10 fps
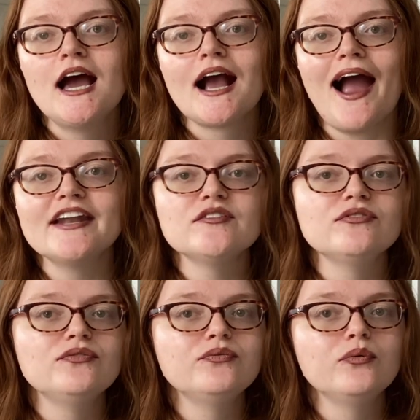kind
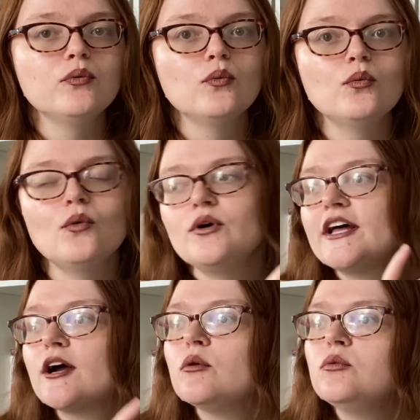of
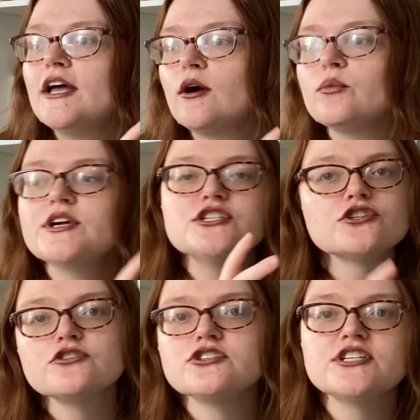like a
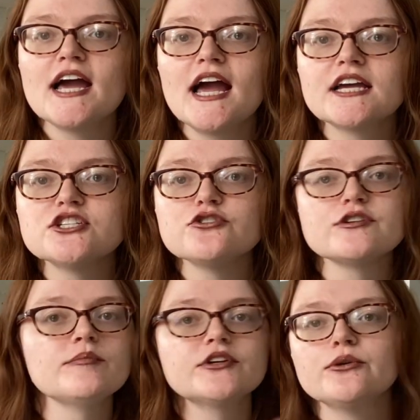research text or
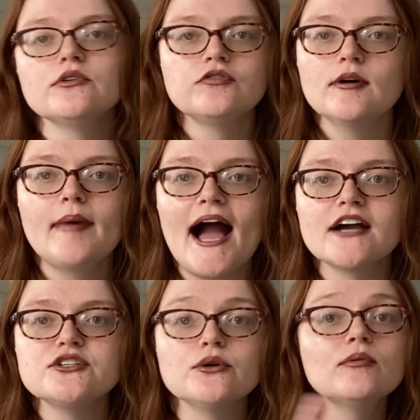something to refer
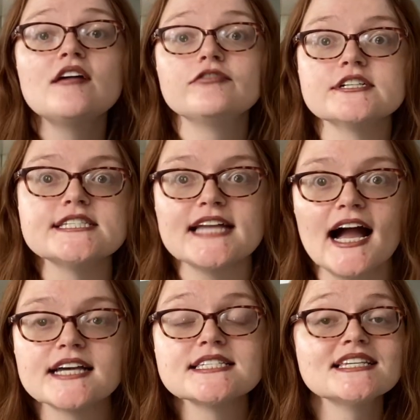back to, a reference
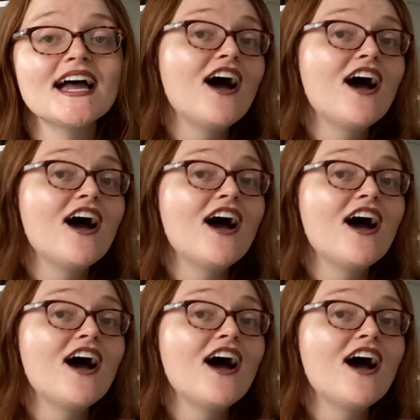text,